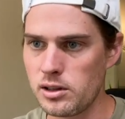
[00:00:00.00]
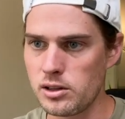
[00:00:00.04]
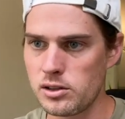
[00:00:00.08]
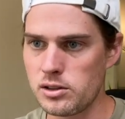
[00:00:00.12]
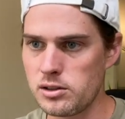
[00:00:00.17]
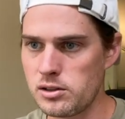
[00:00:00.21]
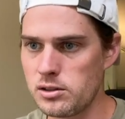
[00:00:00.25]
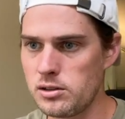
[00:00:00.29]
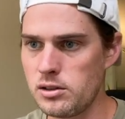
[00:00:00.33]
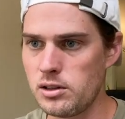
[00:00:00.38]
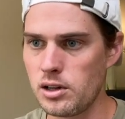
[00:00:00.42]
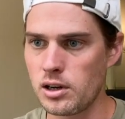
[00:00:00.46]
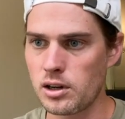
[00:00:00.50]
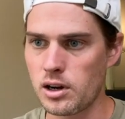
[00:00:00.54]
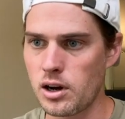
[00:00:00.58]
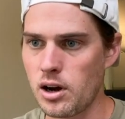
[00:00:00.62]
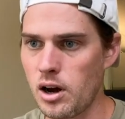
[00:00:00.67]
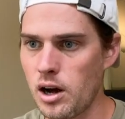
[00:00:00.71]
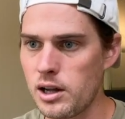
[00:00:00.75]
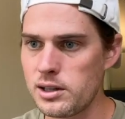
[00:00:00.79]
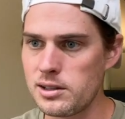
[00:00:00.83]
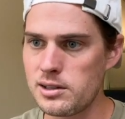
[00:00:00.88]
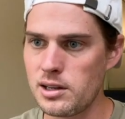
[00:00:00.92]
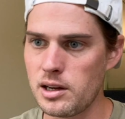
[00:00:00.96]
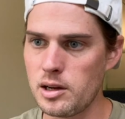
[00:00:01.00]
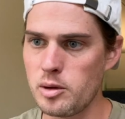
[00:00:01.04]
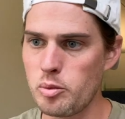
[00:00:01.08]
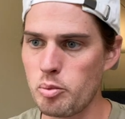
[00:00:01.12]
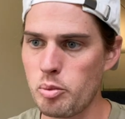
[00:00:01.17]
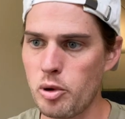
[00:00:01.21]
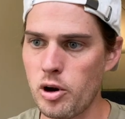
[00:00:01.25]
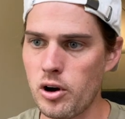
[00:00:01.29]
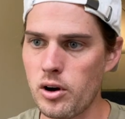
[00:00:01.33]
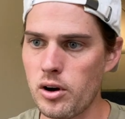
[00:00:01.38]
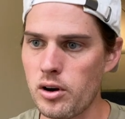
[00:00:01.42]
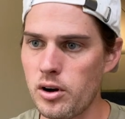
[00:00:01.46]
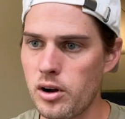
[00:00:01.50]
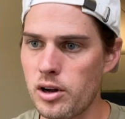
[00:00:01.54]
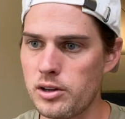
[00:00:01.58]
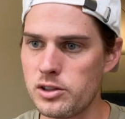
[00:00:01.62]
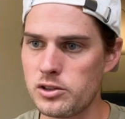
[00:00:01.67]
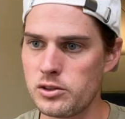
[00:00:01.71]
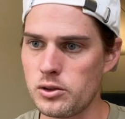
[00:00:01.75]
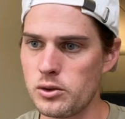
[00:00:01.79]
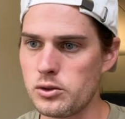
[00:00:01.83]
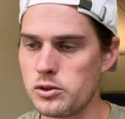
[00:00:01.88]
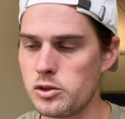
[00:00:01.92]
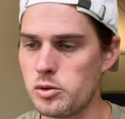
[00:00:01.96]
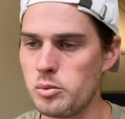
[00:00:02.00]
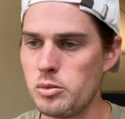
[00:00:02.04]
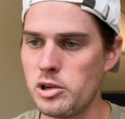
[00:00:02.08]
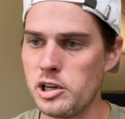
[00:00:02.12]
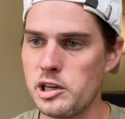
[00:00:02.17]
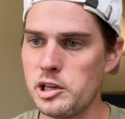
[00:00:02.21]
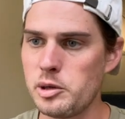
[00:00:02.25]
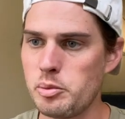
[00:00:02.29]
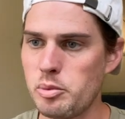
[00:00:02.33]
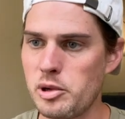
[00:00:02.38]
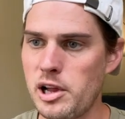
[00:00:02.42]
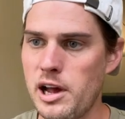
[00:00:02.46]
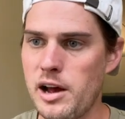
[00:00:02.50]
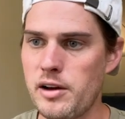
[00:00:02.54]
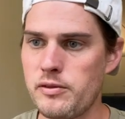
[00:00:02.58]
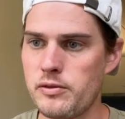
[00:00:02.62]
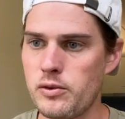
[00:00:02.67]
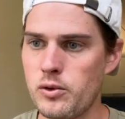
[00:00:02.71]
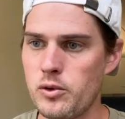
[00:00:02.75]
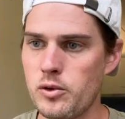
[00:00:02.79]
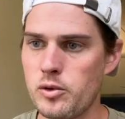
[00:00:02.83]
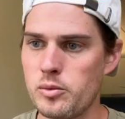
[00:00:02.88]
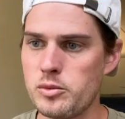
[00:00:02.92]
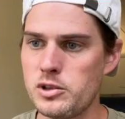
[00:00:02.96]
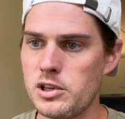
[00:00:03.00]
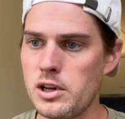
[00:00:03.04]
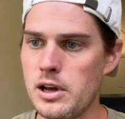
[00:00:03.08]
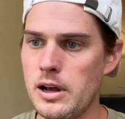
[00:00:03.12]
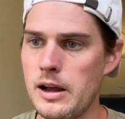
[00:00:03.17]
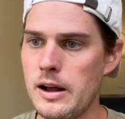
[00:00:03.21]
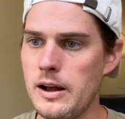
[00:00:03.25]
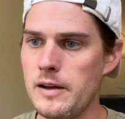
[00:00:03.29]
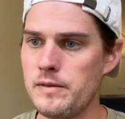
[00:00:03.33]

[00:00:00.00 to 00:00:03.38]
the content part on social media platforms.